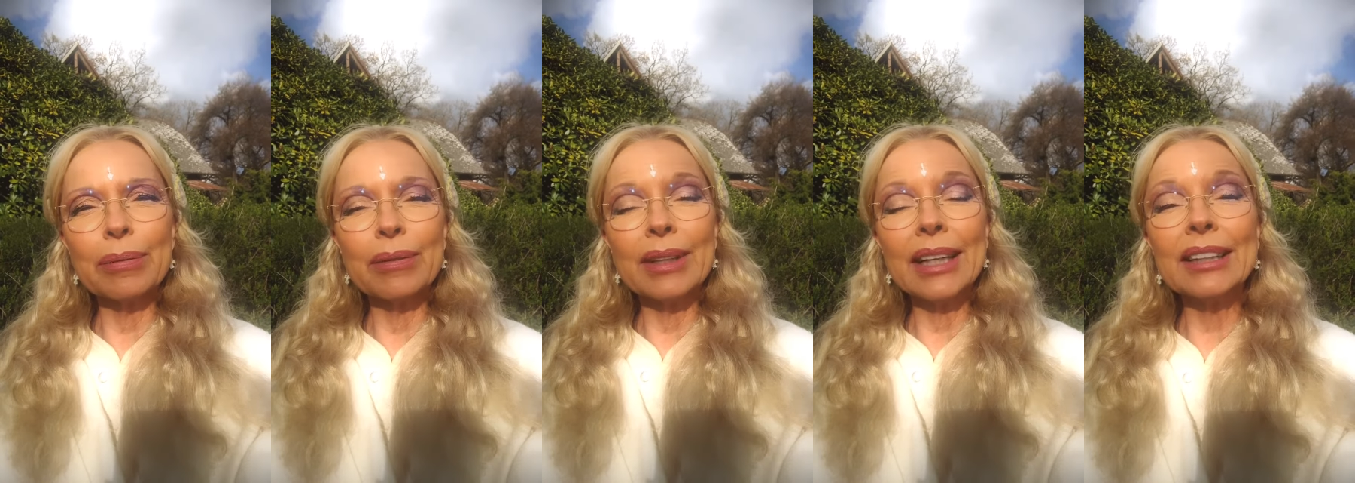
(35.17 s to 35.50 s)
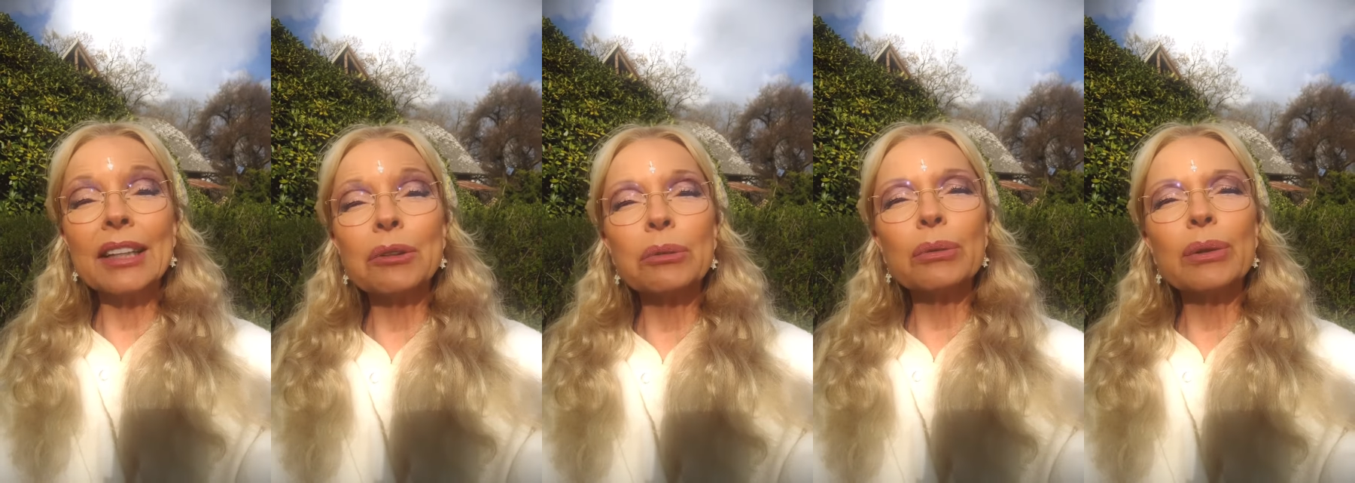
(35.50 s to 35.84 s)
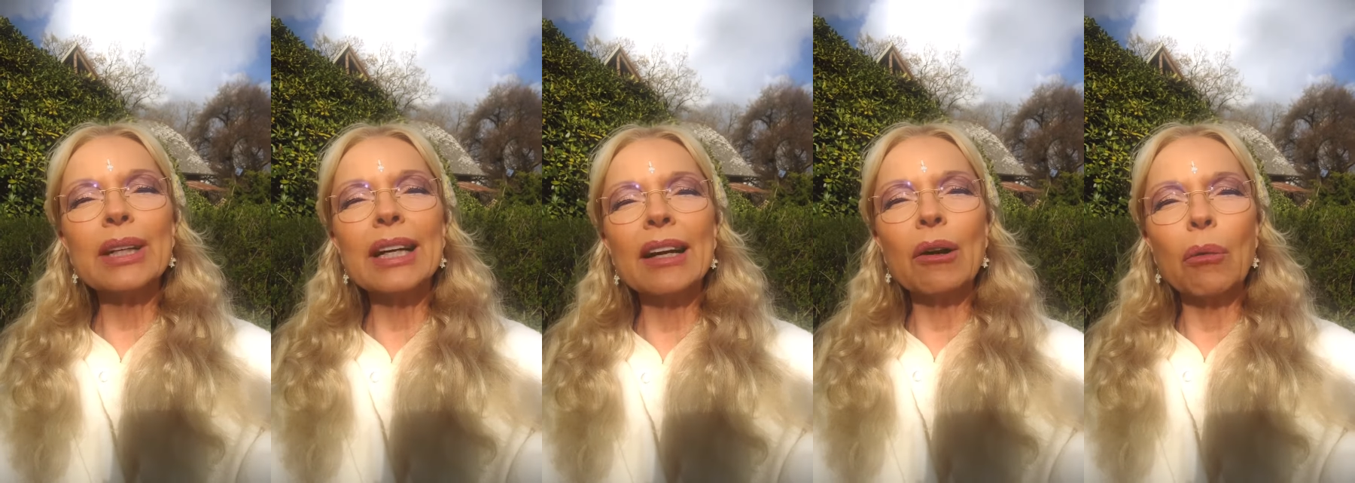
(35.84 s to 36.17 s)
in a
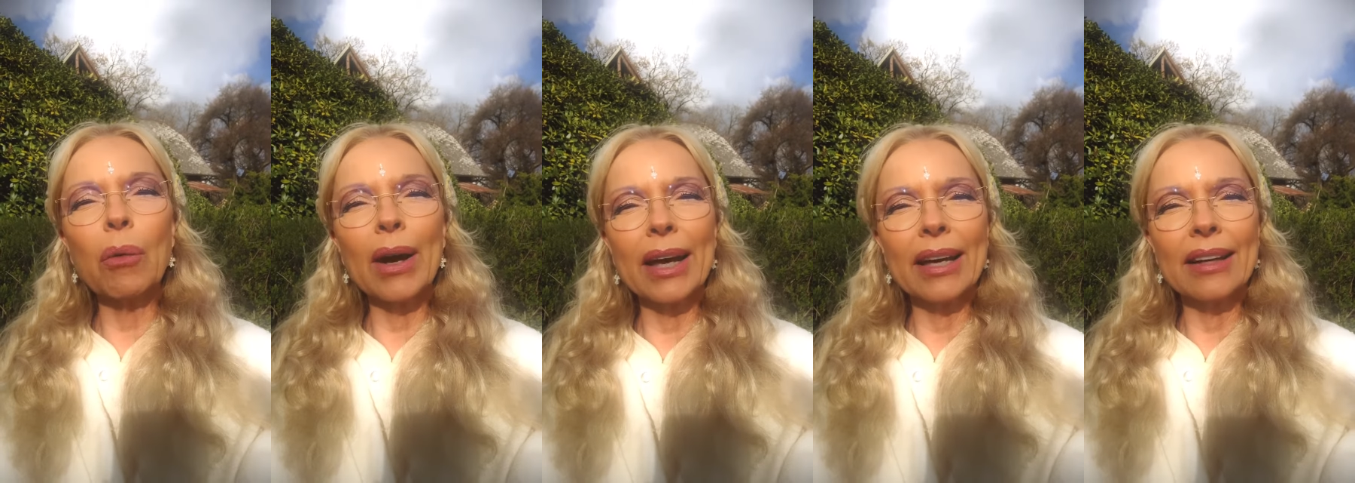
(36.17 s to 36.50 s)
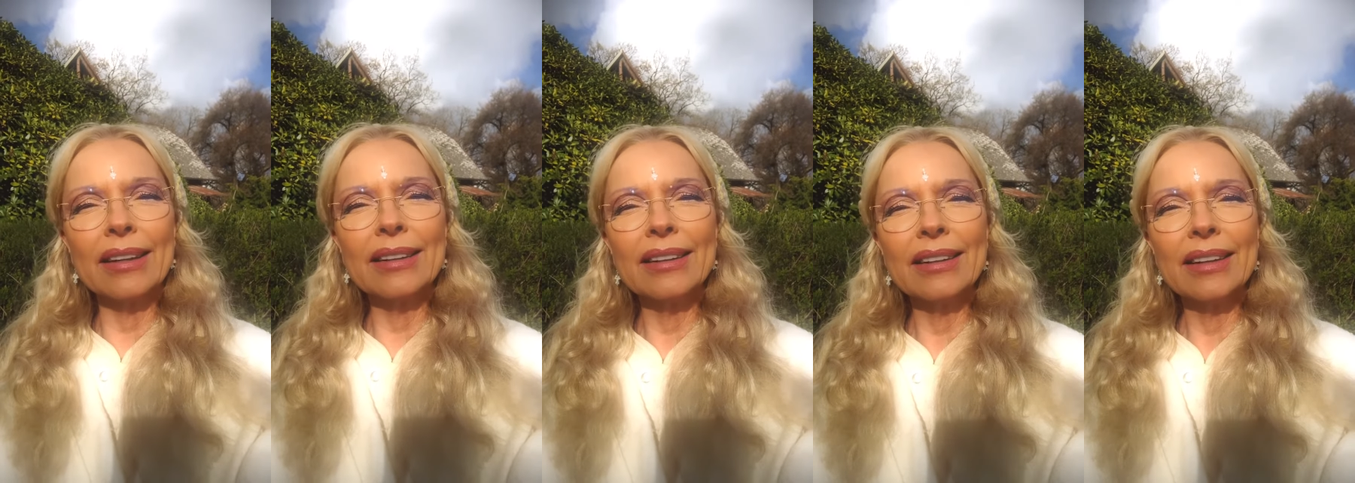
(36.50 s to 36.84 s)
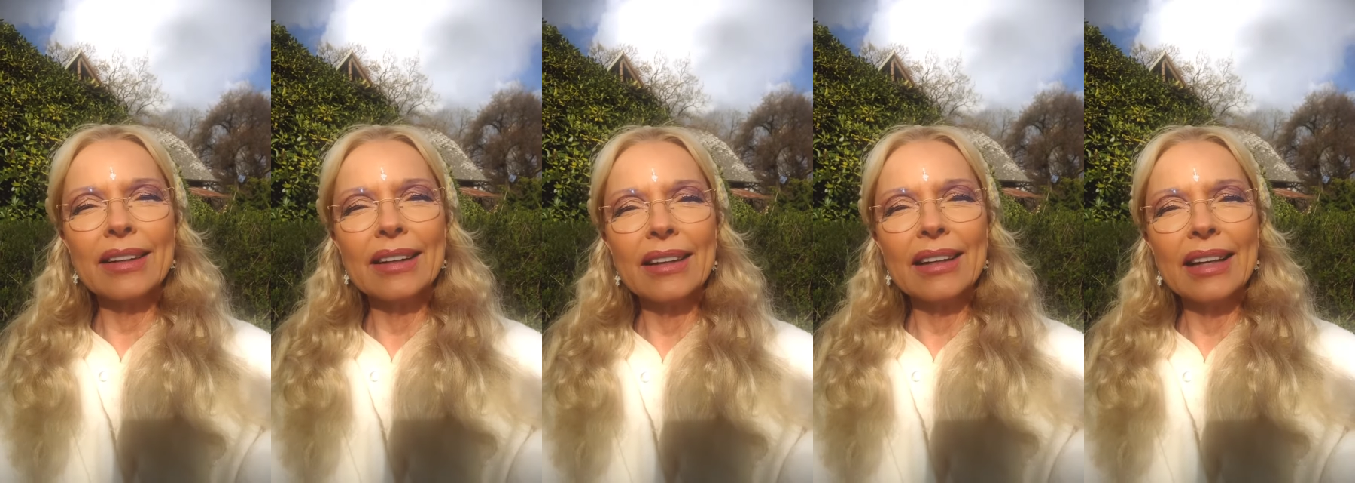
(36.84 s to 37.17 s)
real way
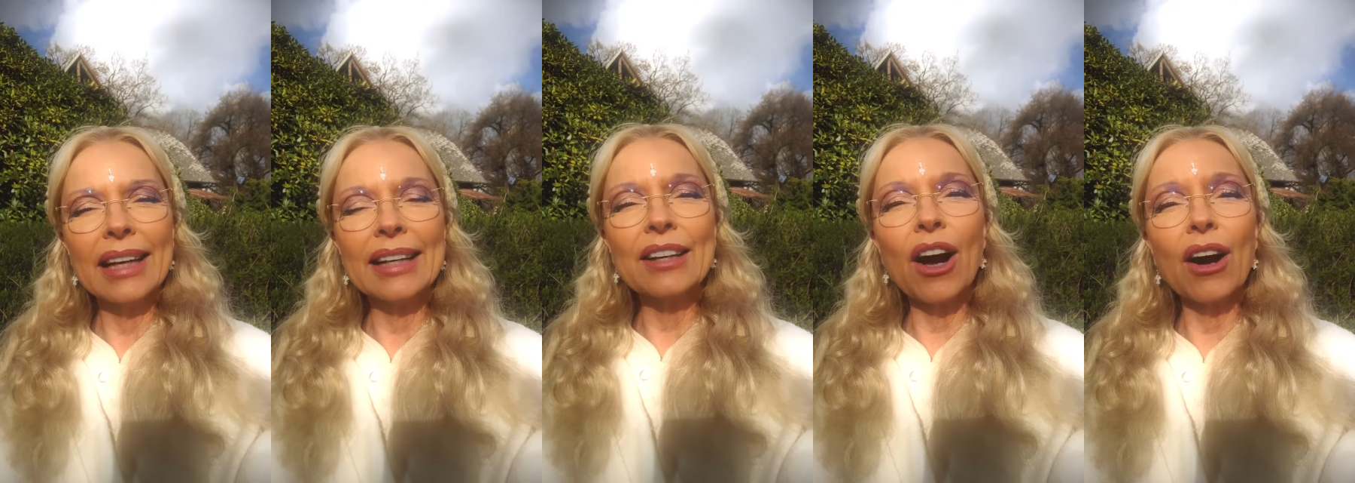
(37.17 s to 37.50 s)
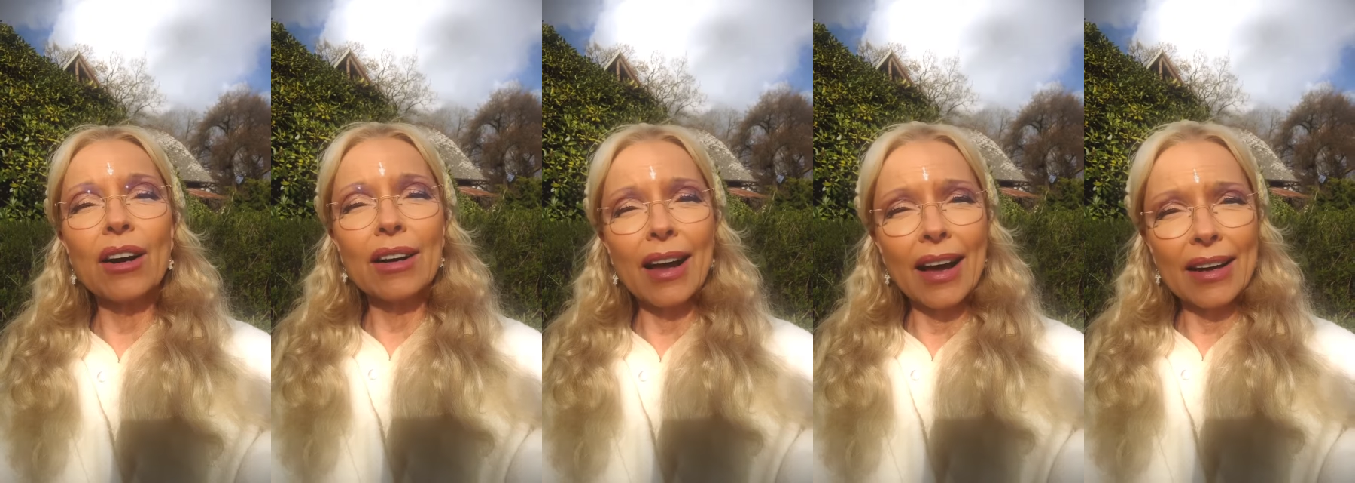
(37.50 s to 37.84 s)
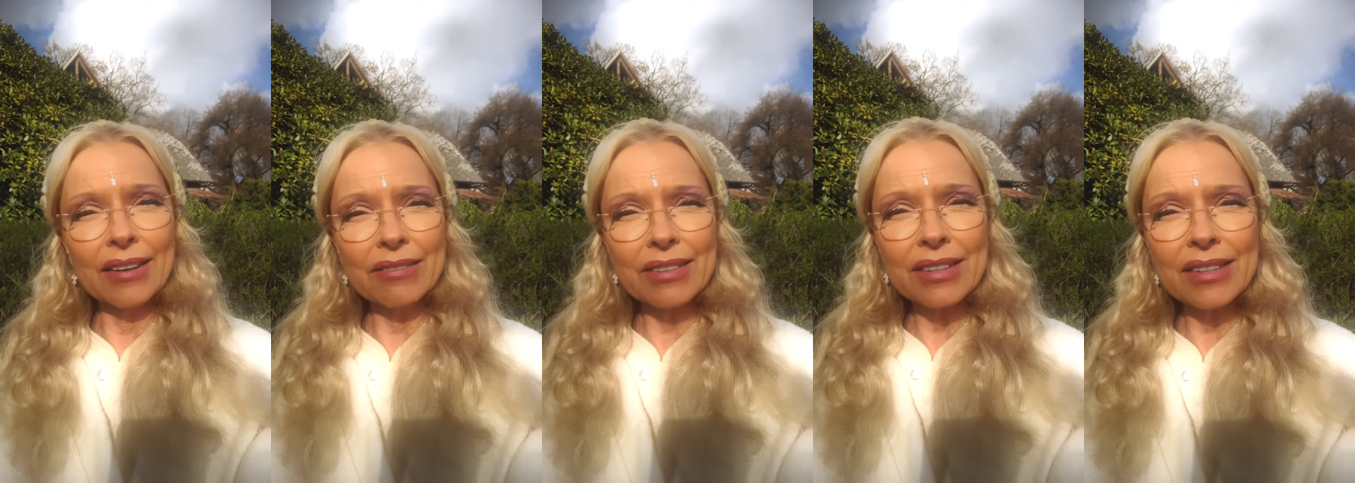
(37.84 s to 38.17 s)
in our
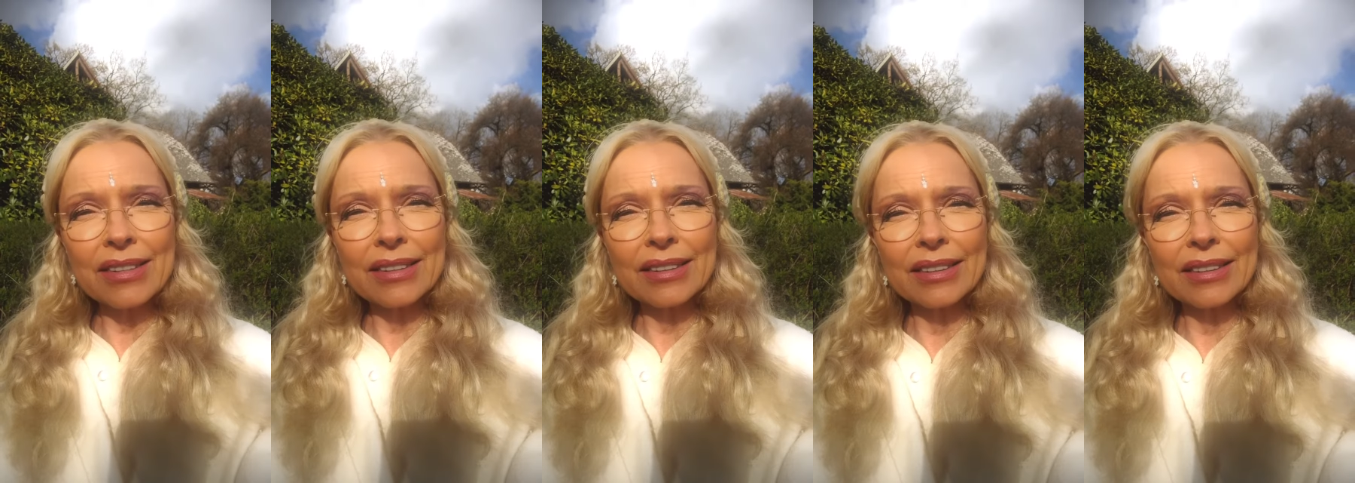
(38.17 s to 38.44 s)
lives?